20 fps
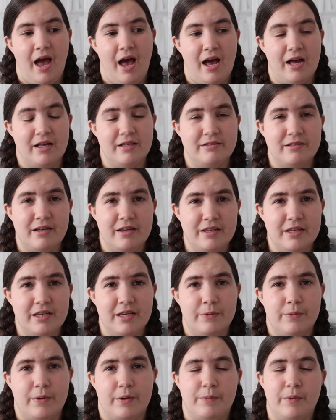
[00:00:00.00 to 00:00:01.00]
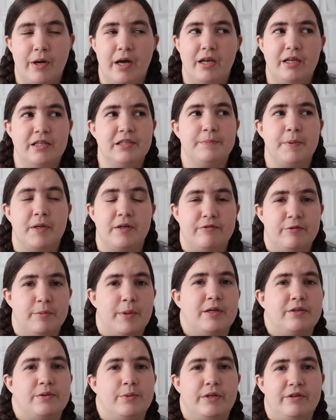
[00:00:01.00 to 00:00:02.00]
And I think it went well. I spoke for
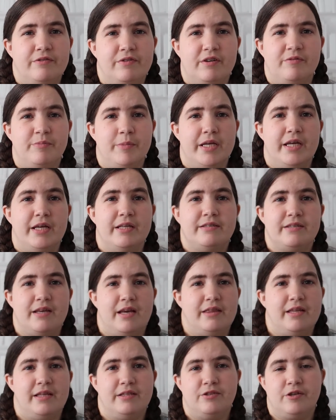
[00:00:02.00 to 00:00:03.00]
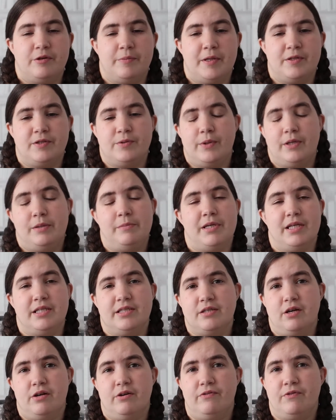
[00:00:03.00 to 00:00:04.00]
about 25 minutes and then took about 20
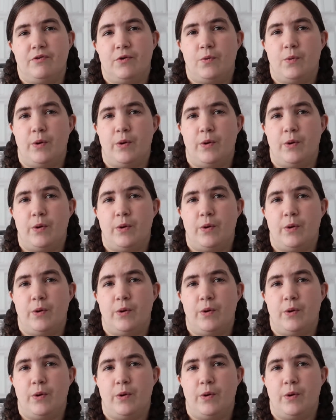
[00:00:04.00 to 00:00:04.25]
minutes of